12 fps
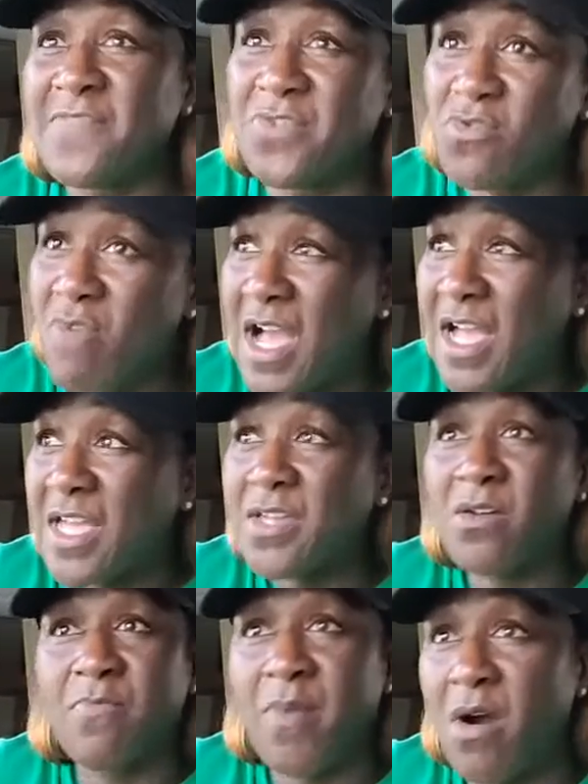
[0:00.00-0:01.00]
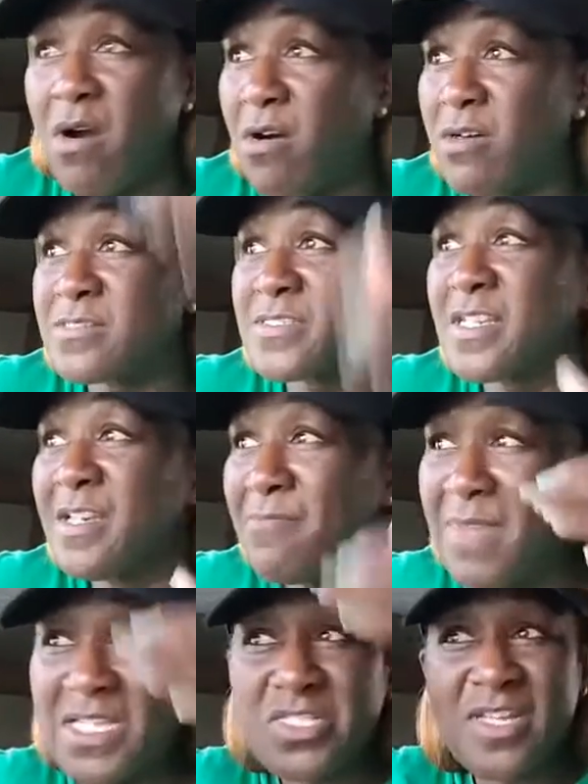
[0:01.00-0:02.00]
If you rocking a bald,
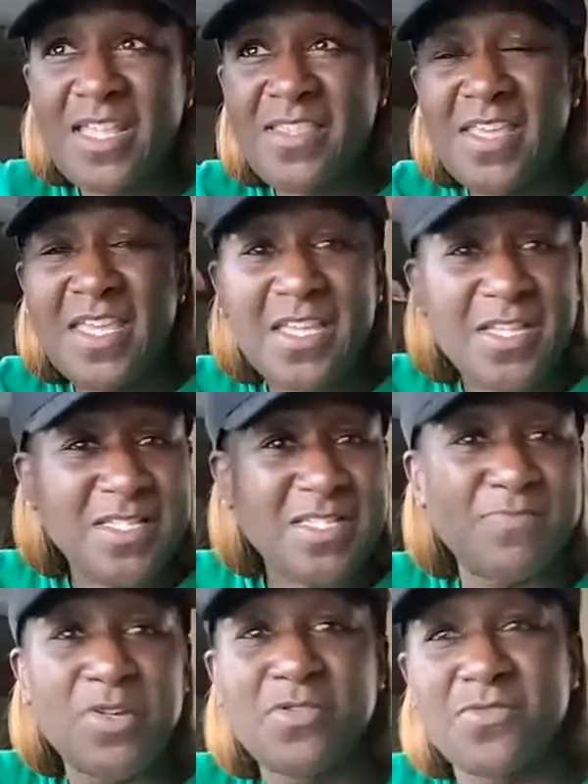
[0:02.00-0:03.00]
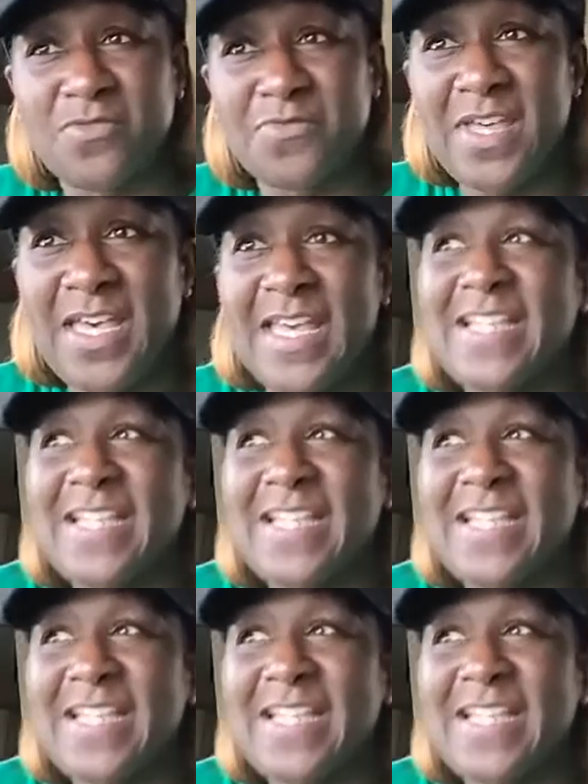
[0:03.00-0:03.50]
make sure that thing is smooth.